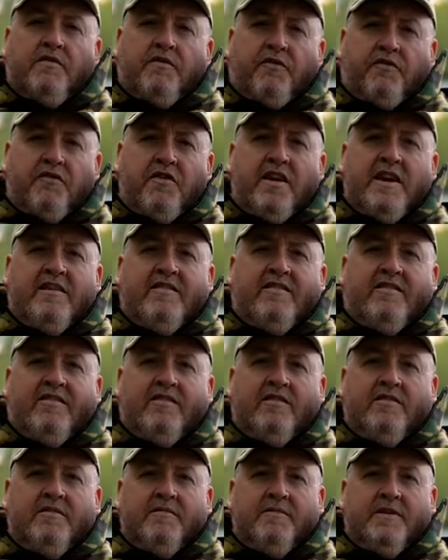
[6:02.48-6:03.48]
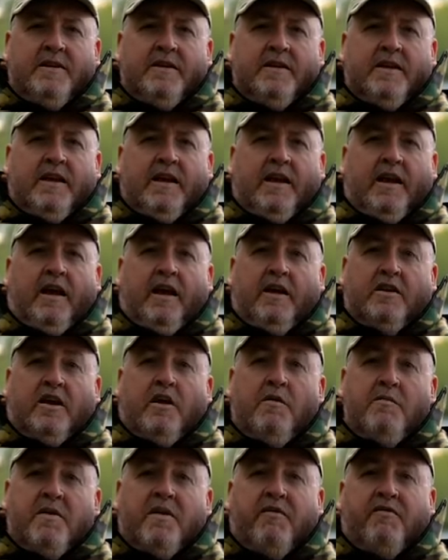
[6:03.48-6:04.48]
threads, and
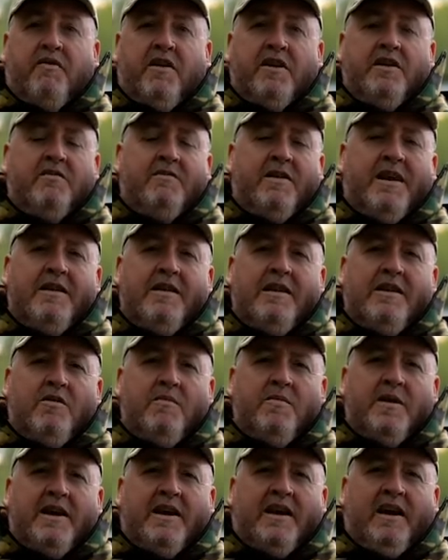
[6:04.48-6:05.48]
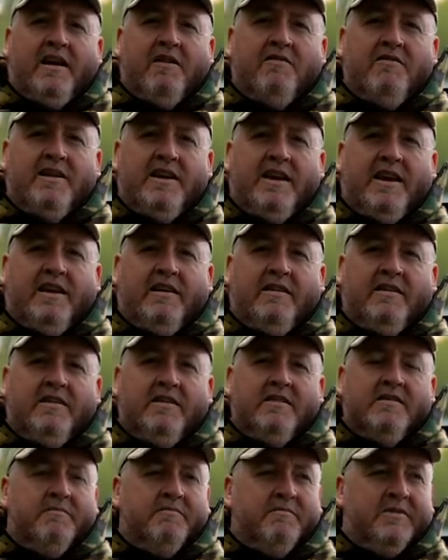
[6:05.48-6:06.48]
don't be afraid to add a little bit of color in there.
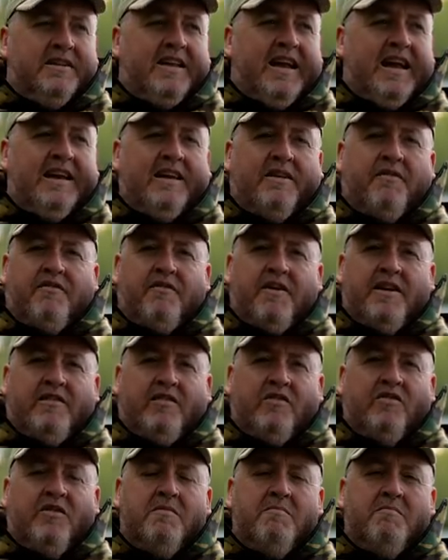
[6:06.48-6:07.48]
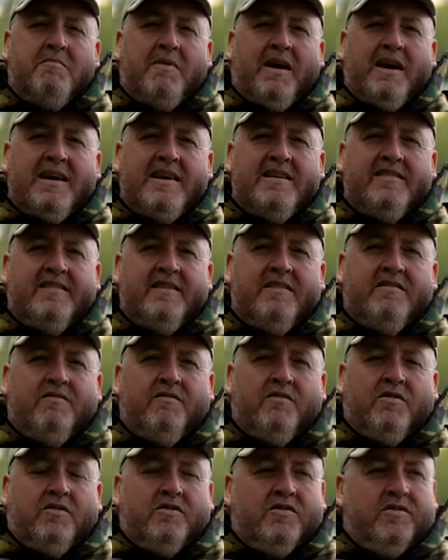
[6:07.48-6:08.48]
Metallic threads look amazing on
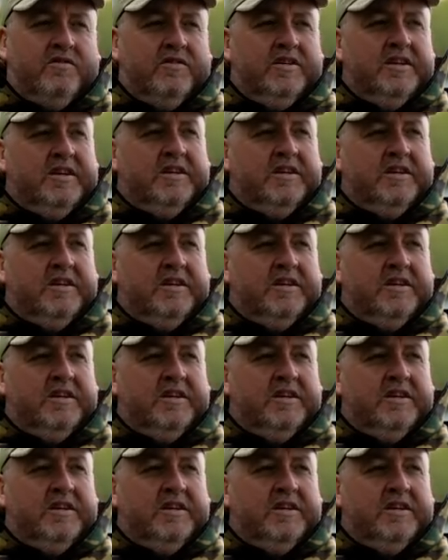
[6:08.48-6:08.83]
rods.